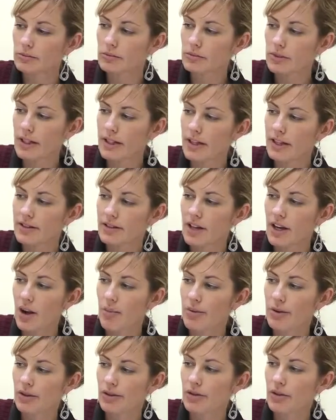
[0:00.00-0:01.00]
like I
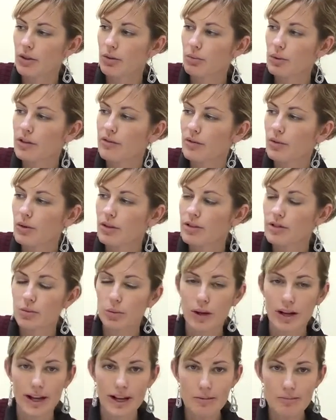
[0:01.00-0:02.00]
said, up to
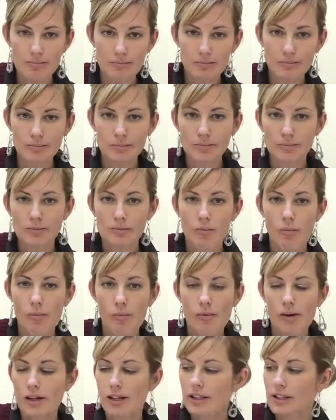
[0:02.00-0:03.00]
3/4 way,
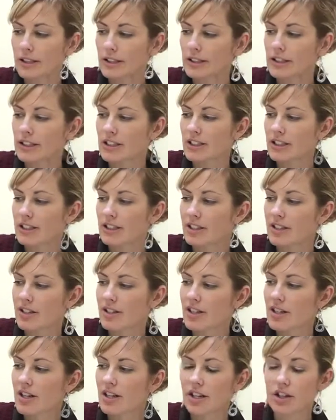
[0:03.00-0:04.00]
and it
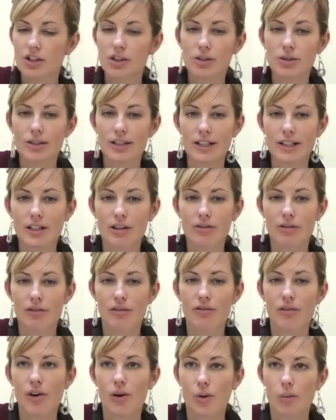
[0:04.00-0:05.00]
doesn't include any of the
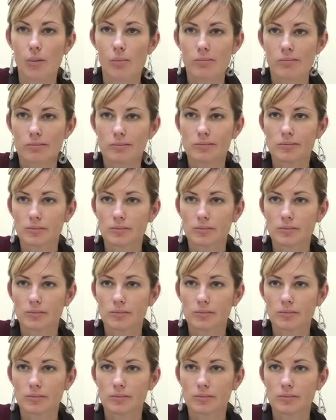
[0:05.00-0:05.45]
foam.